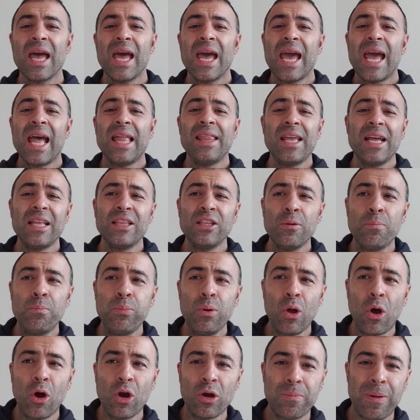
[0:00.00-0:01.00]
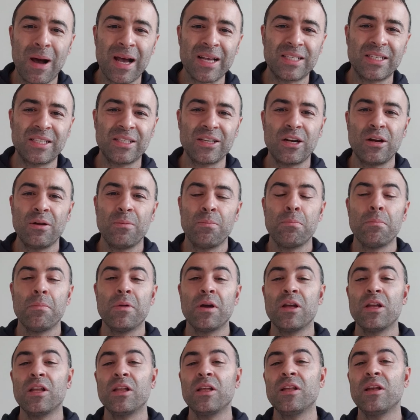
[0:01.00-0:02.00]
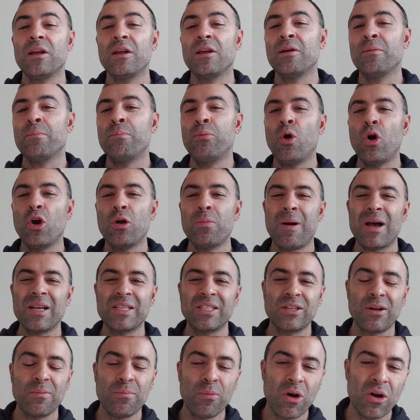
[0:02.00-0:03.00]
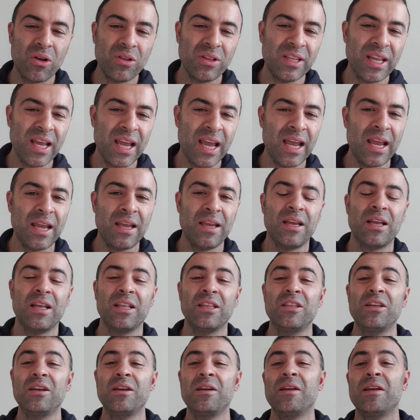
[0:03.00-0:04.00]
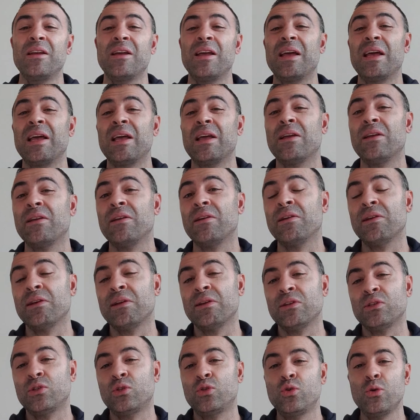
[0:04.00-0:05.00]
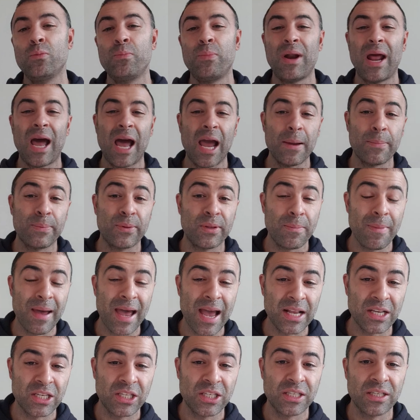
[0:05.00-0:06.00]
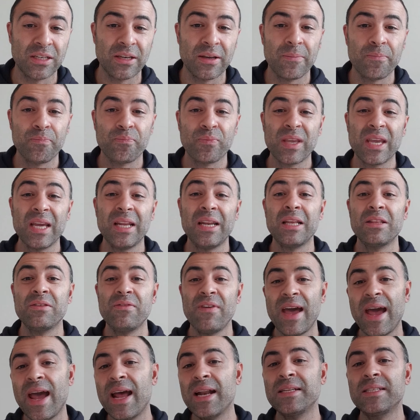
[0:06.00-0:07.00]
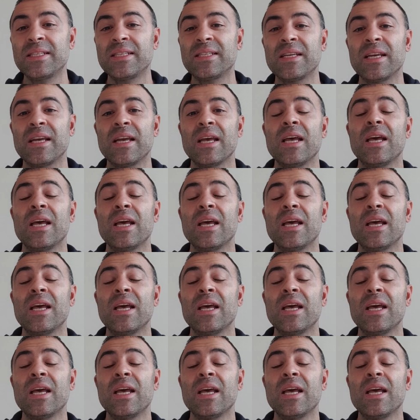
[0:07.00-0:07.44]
And then the blockbuster Monday, the super hyped match in advance,